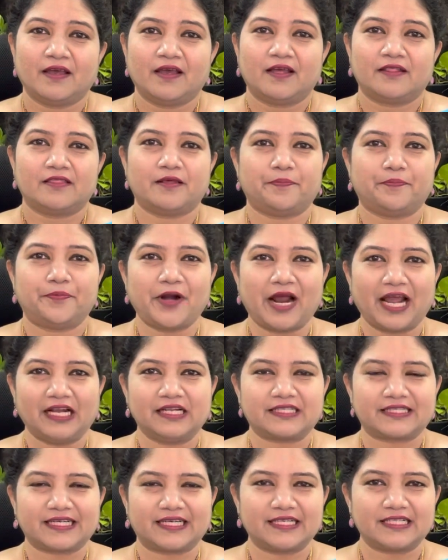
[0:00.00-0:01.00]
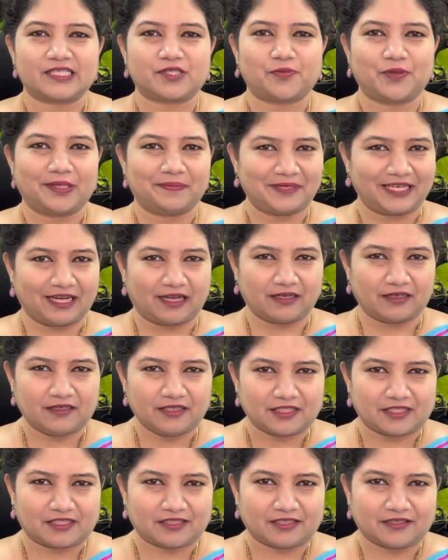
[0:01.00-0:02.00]
The brain cells will be
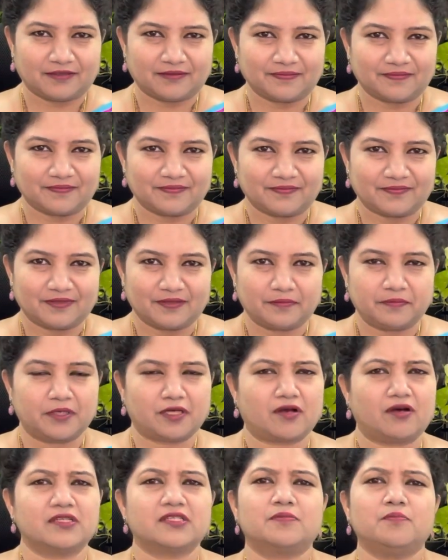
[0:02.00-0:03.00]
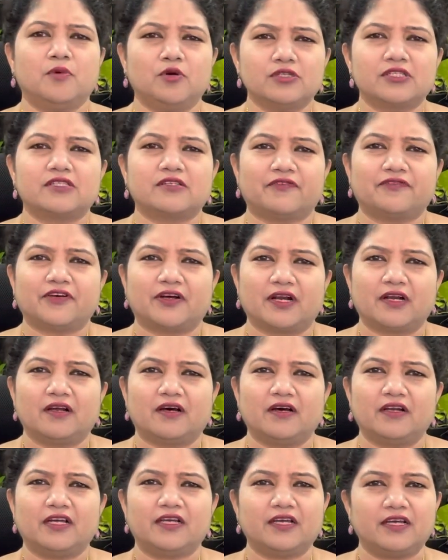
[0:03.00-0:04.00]
alert, because most of our
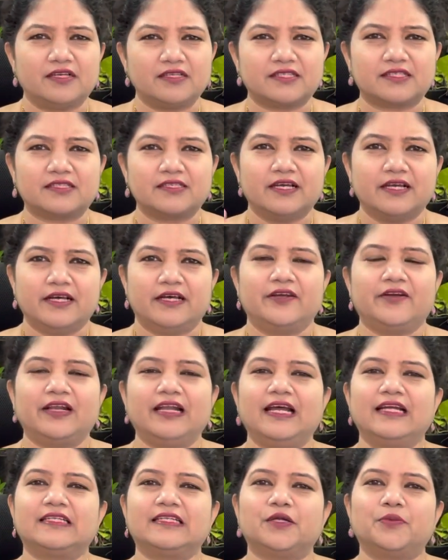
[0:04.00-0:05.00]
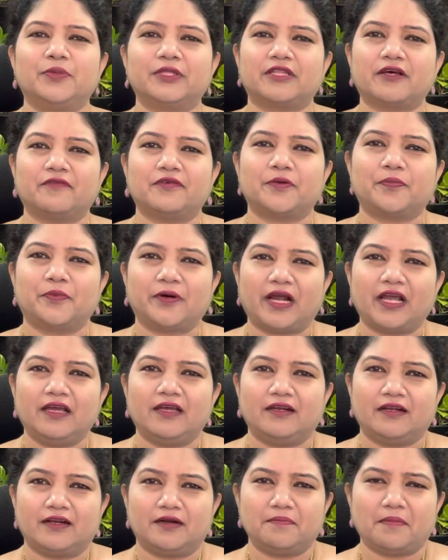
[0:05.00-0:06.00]
learning is related with our
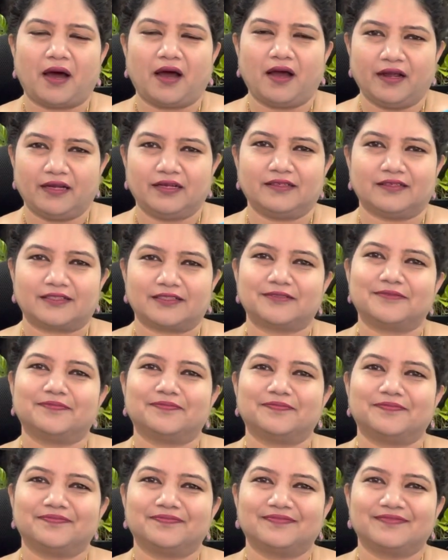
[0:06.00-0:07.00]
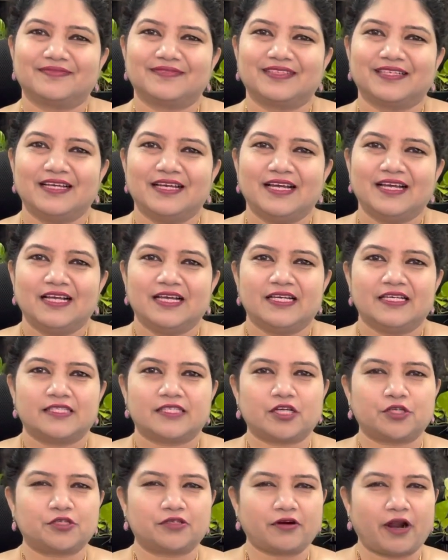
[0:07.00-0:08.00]
brain and mind. So
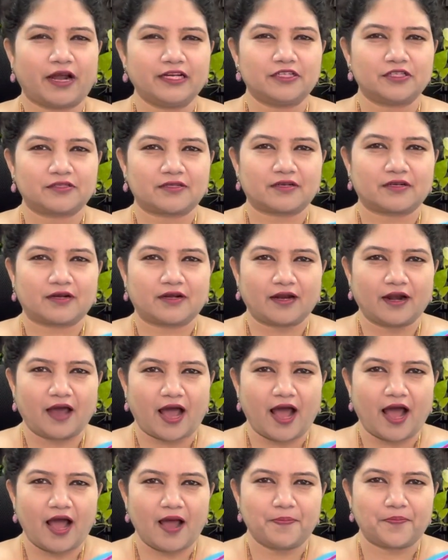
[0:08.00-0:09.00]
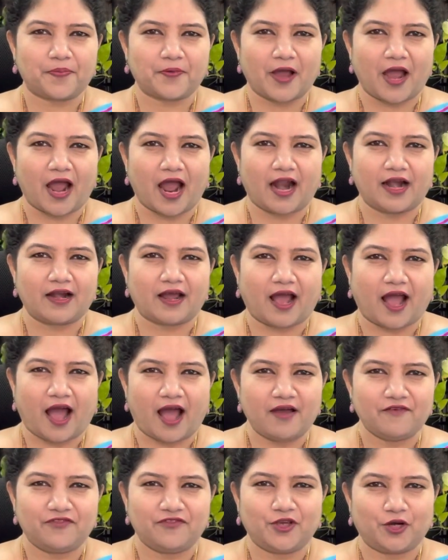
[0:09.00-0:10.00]
try to clap and
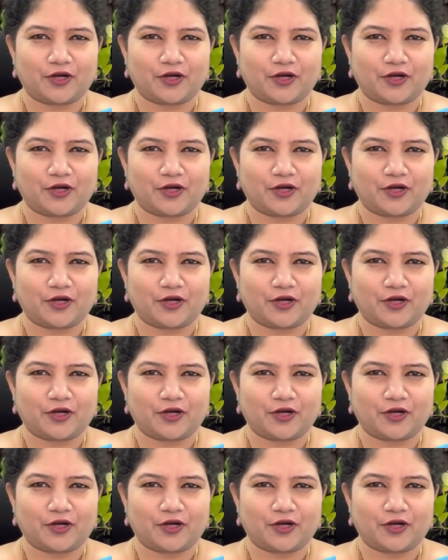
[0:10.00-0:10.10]
have your